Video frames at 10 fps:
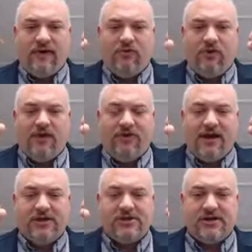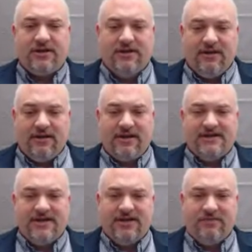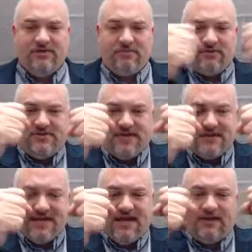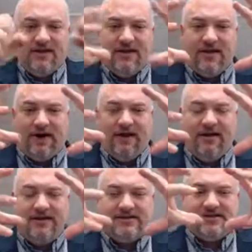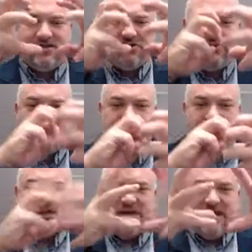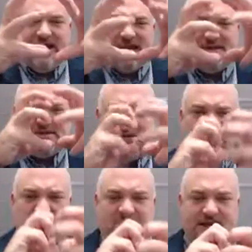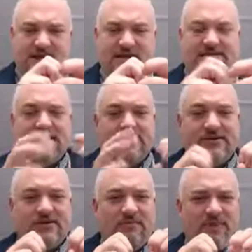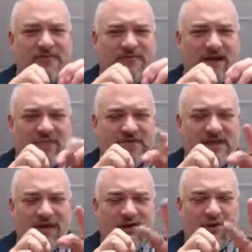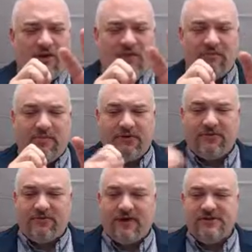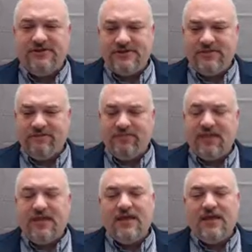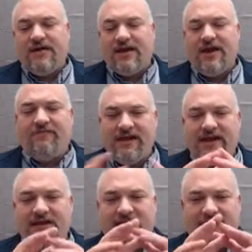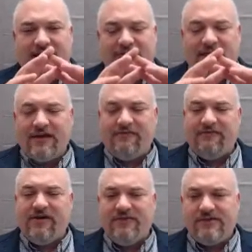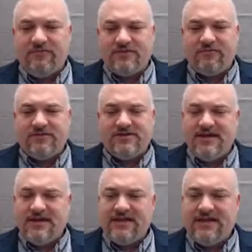in one direction like skeletal muscle pulls things together. Heart needs to squish and squeeze. So the muscle fibers kind of go off in multiple directions, kind of fitting together like interlocking fingers, which we'll see in the